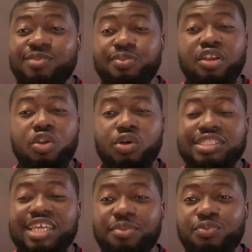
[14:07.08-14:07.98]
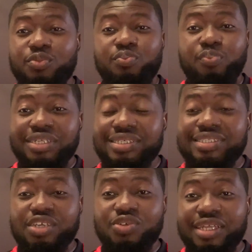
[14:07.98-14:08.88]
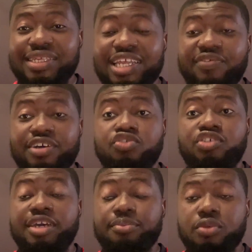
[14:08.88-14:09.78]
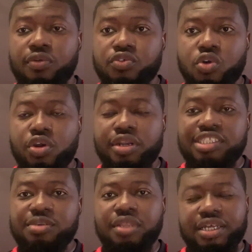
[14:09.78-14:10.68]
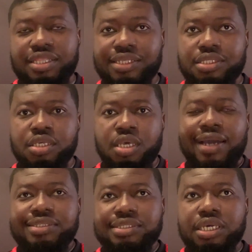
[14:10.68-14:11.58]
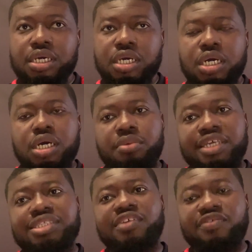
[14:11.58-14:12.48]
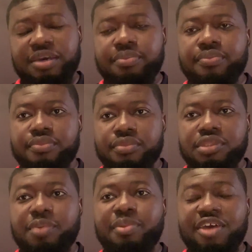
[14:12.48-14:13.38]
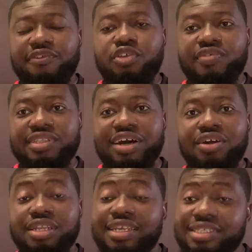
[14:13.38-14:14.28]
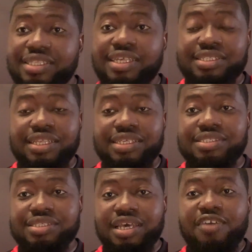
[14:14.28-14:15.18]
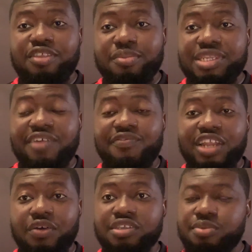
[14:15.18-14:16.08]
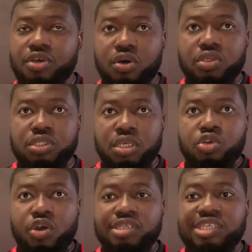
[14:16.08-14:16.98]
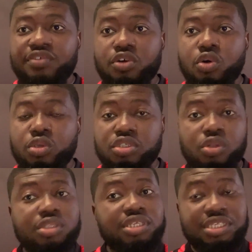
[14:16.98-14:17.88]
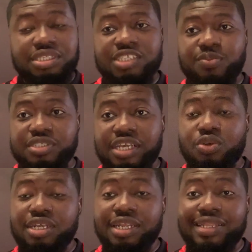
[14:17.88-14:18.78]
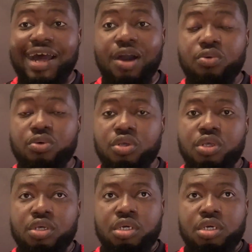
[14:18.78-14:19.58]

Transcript: it's been a long time Manchester United ever dreamt of scoring a team like that. I think let's give them the benefit of the doubt and let's give them their flowers, because scoring 7 goals is not easy, especially looking at how